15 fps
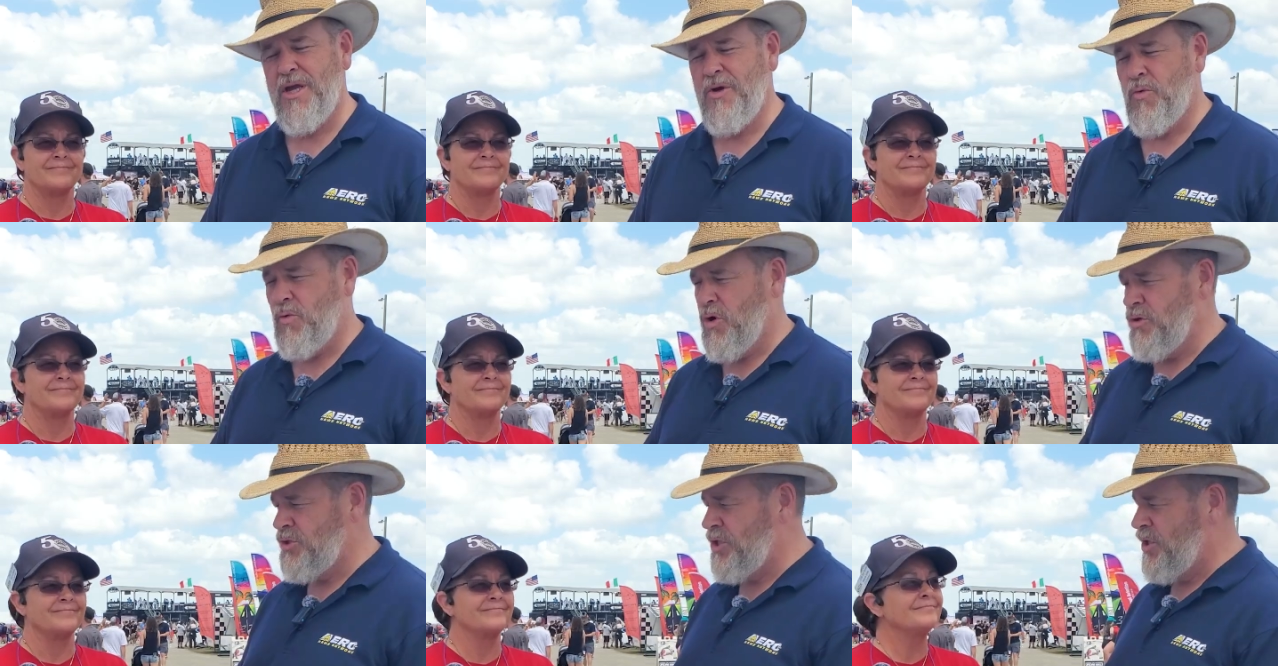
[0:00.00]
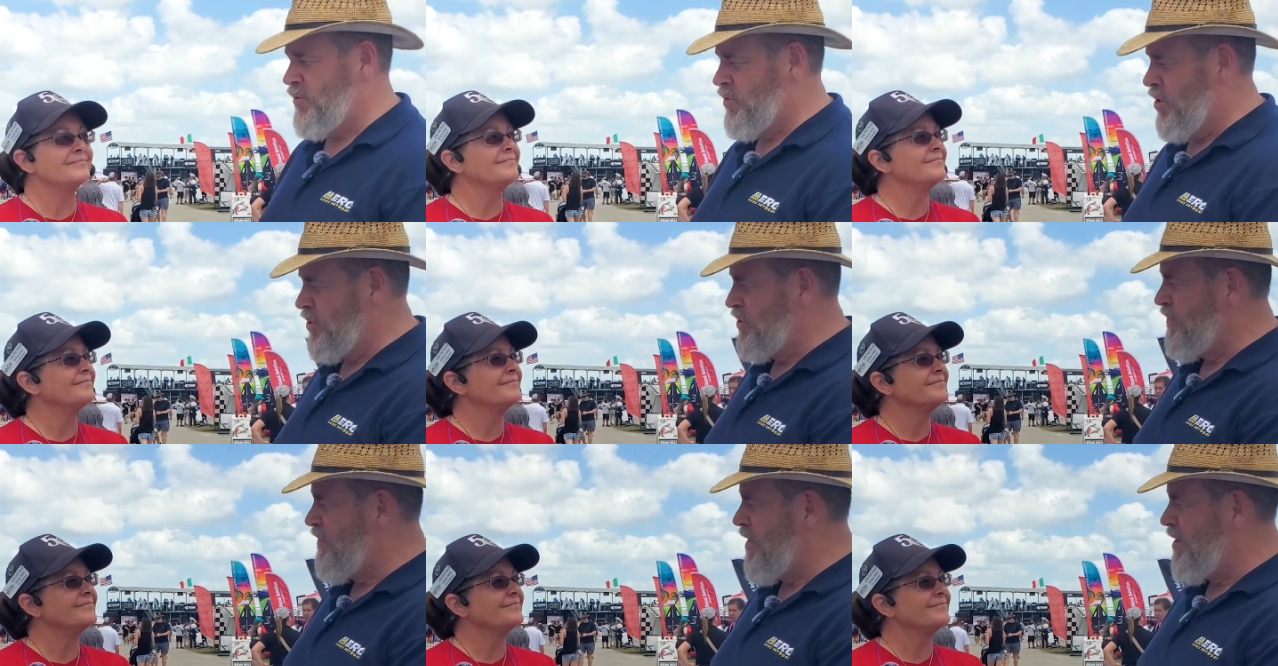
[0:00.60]
Speaker 1: and Rosie
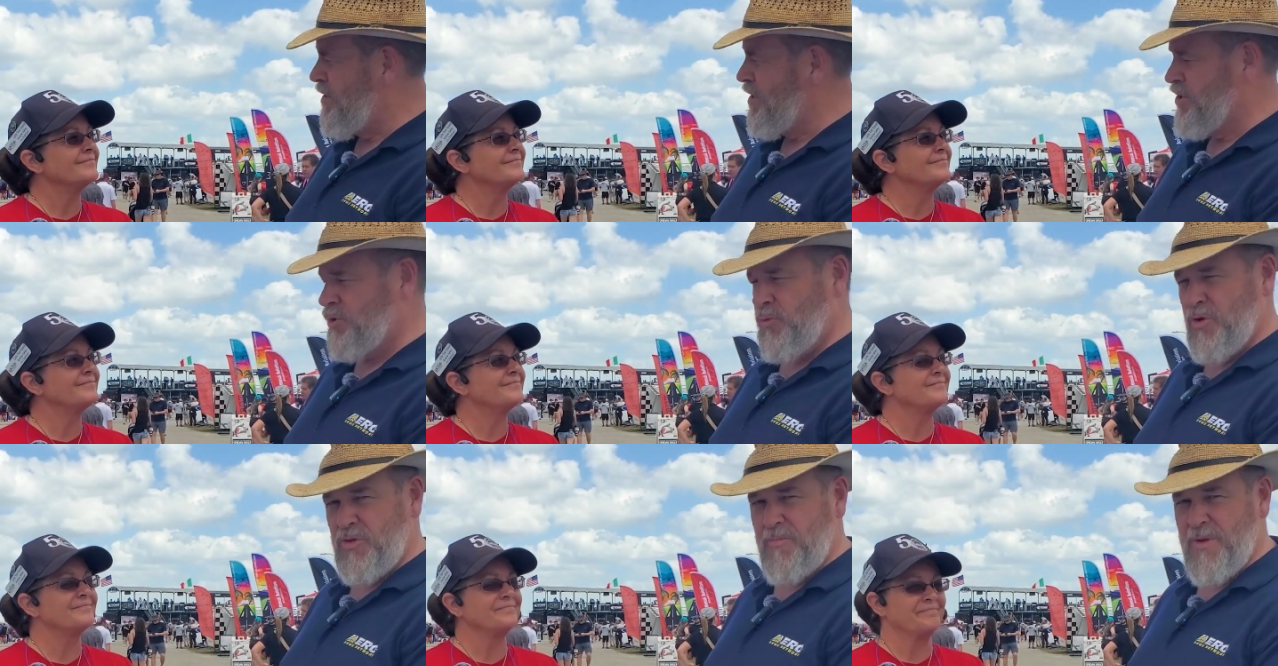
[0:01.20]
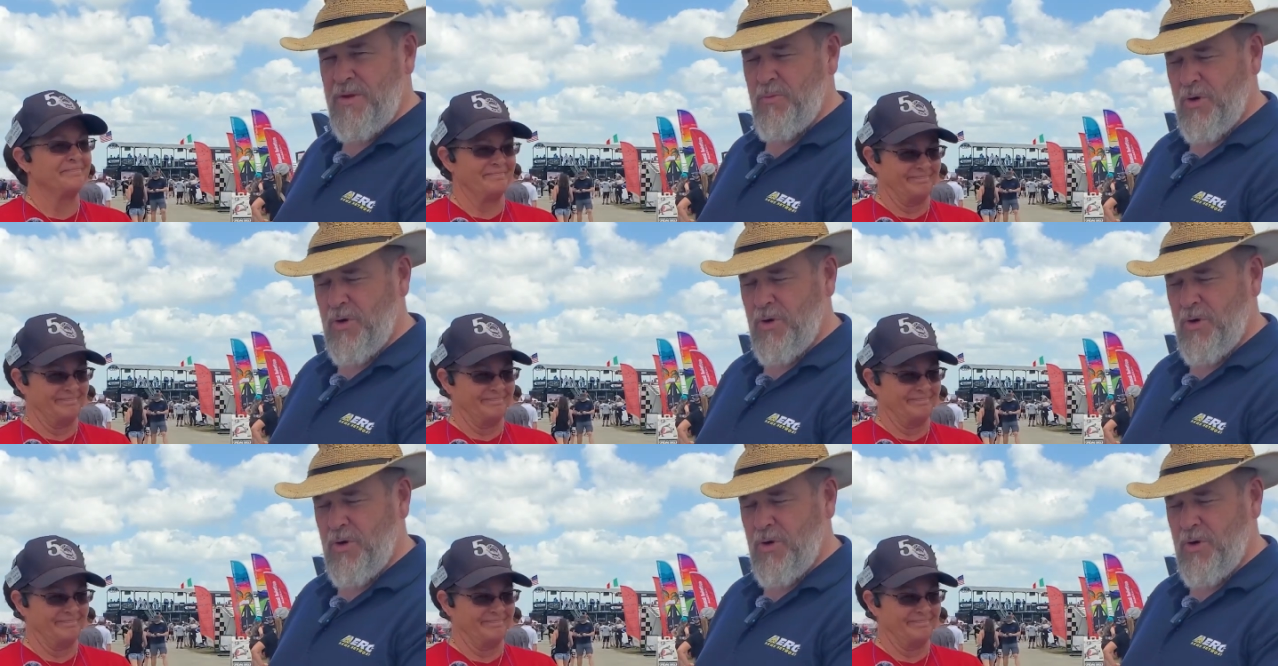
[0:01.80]
Roosevelt is with me.